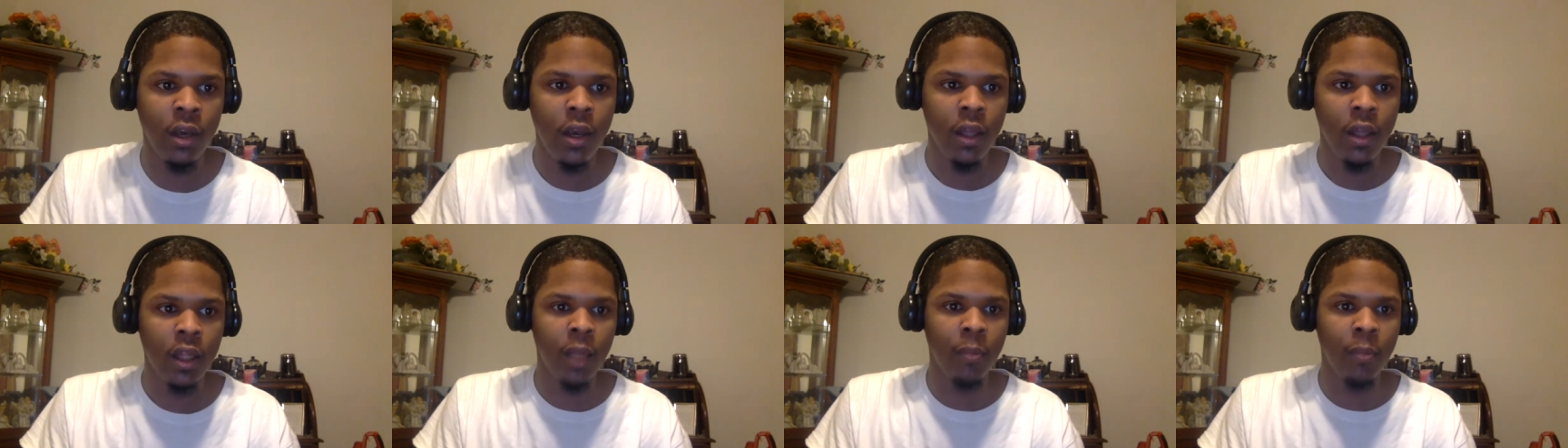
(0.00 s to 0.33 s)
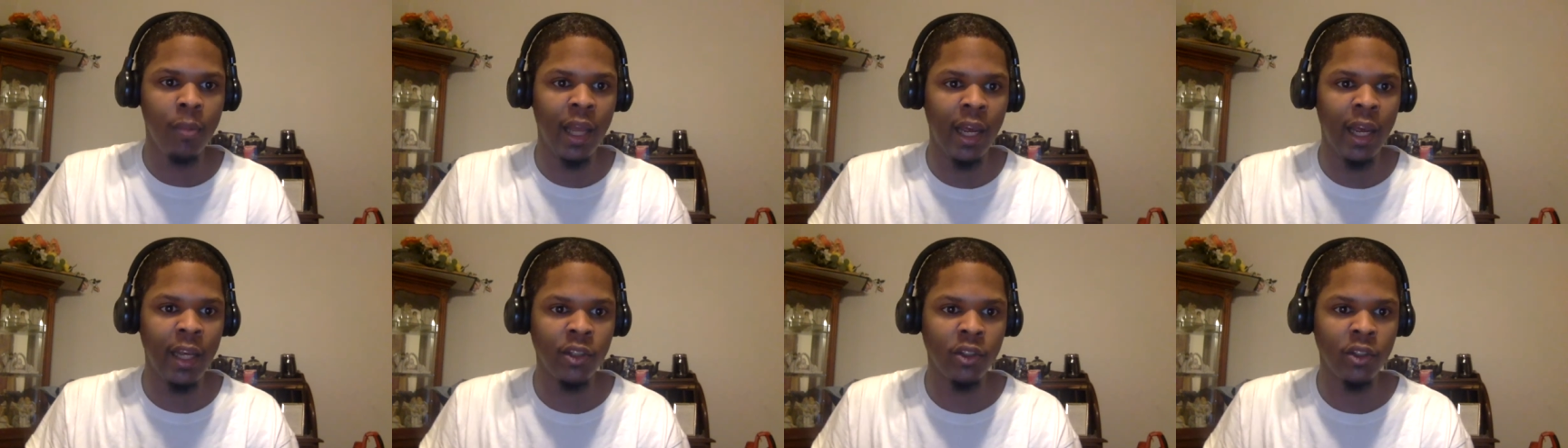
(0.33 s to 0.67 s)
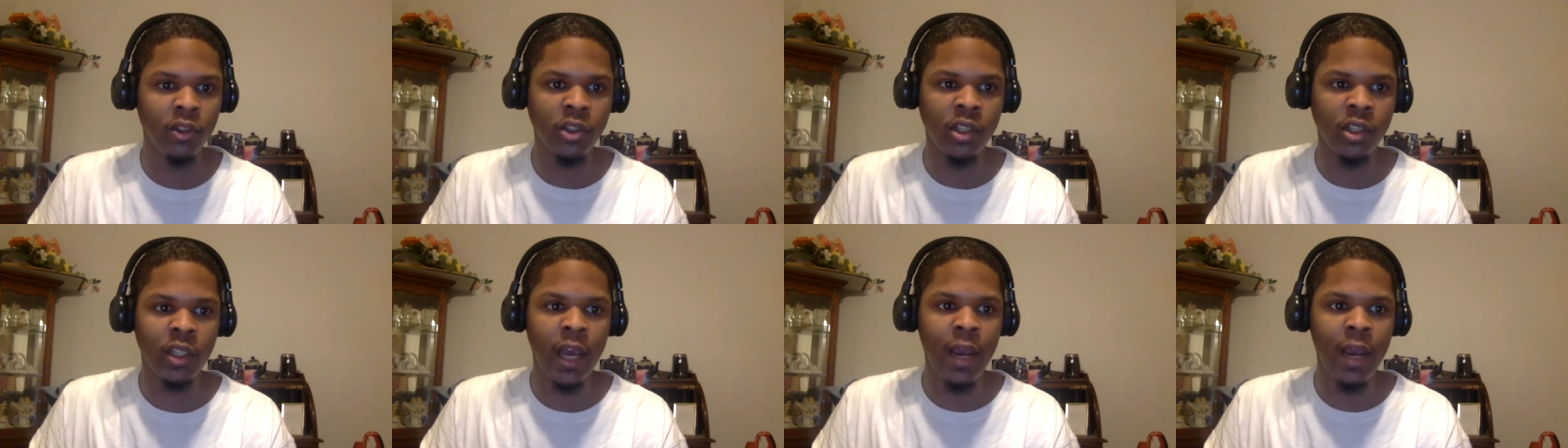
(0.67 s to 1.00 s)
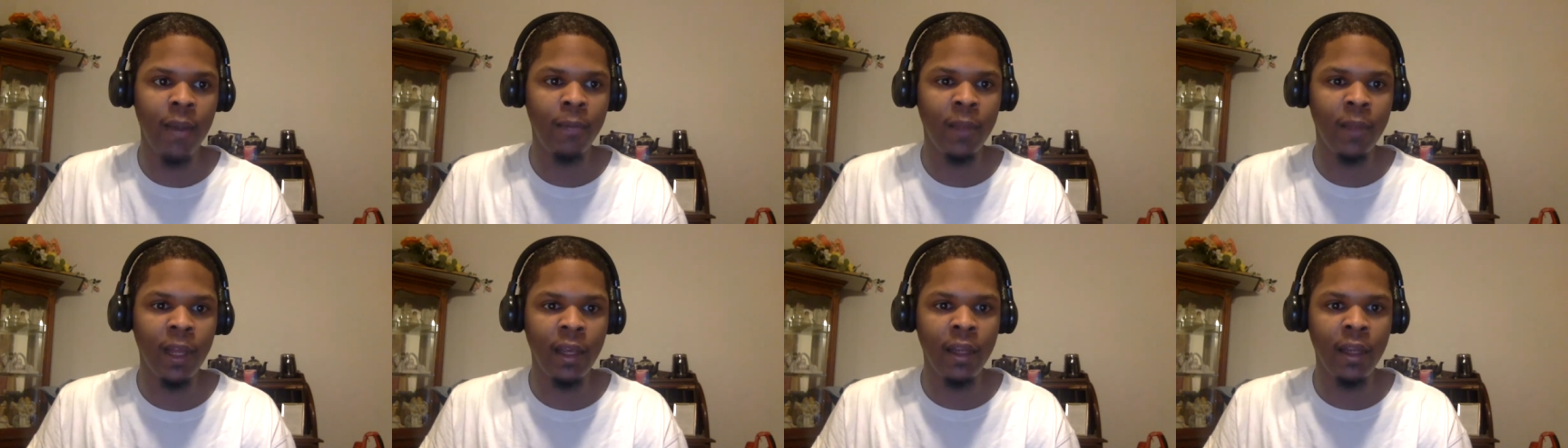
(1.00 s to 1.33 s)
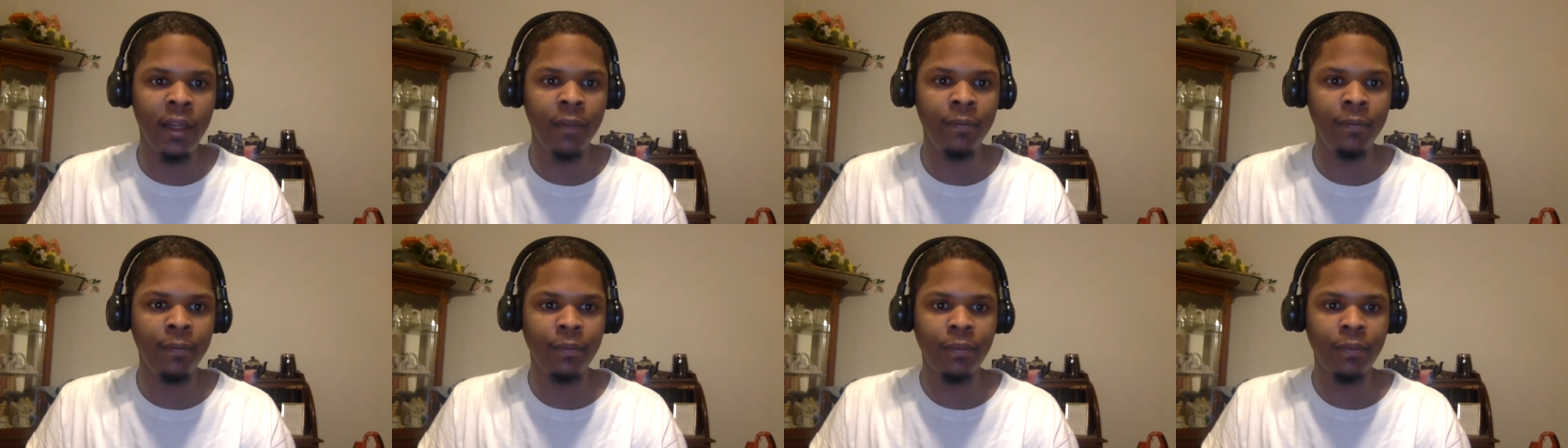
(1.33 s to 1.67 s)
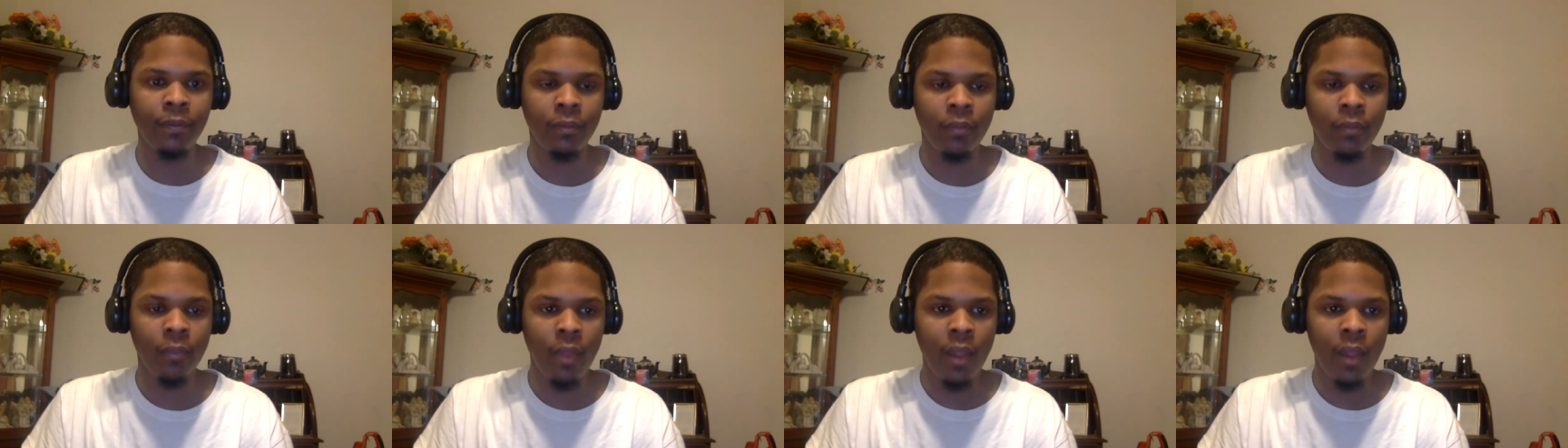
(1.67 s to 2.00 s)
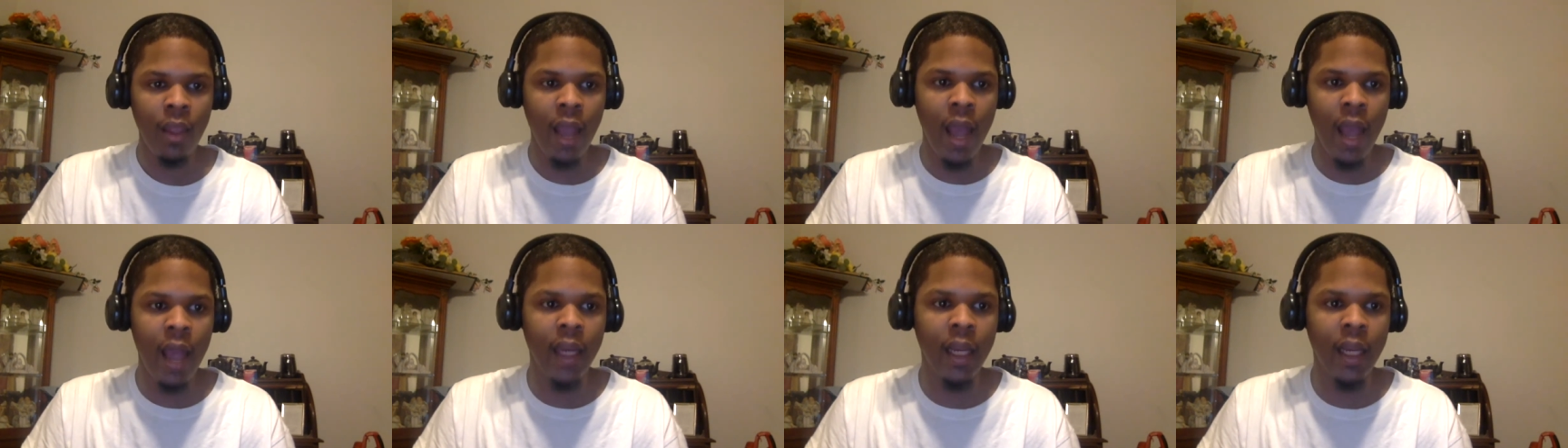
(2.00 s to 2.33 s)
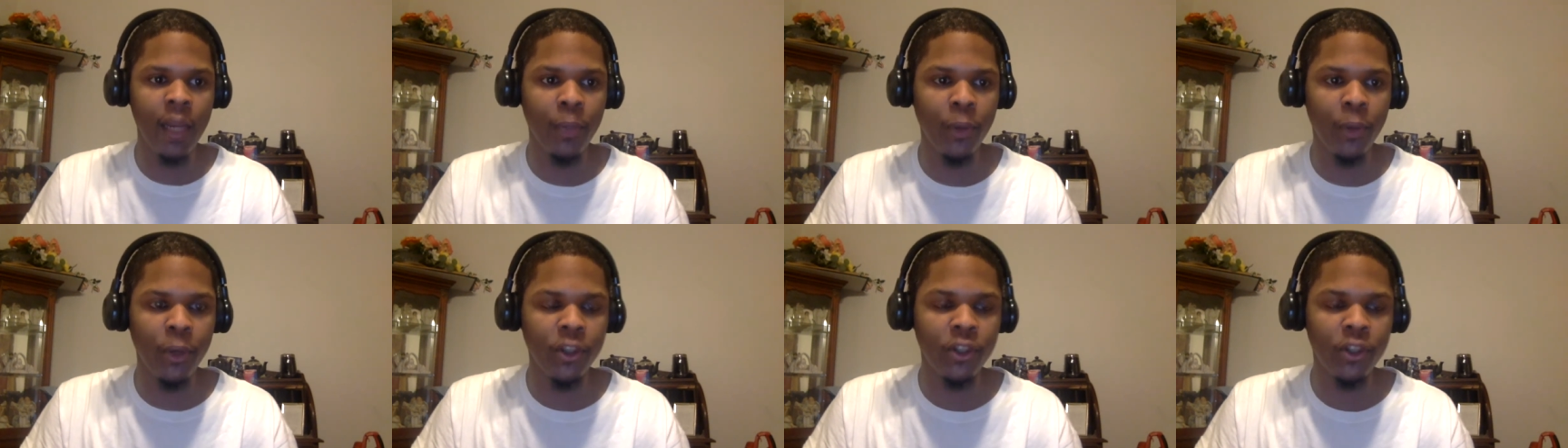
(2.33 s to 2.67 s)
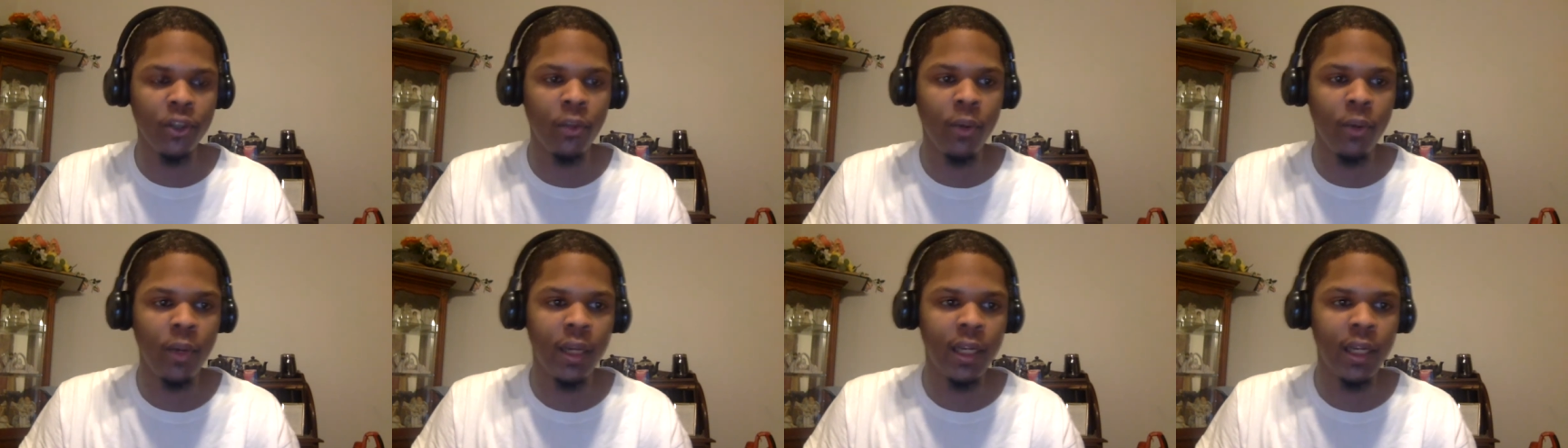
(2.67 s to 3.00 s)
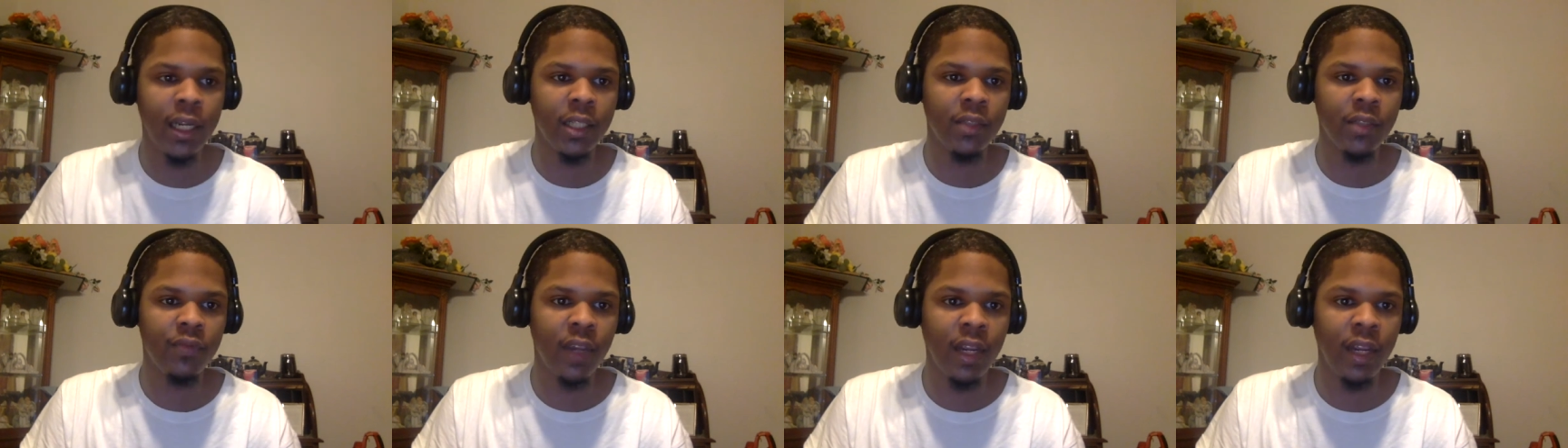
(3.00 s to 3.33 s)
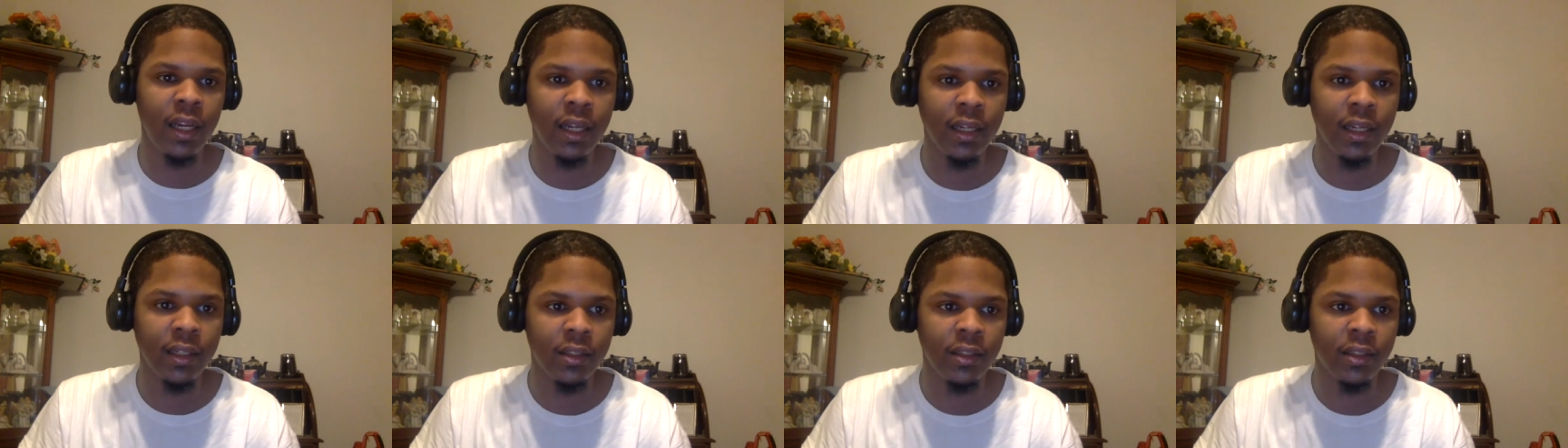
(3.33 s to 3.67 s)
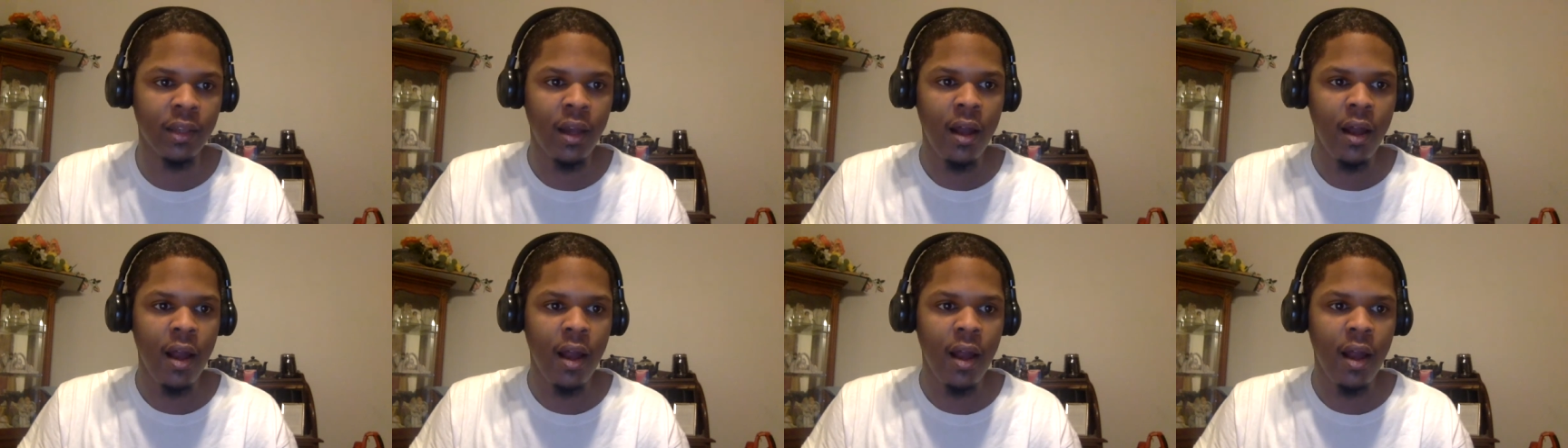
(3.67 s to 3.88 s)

The Blazers, same thing. Had an impressive win against Phoenix,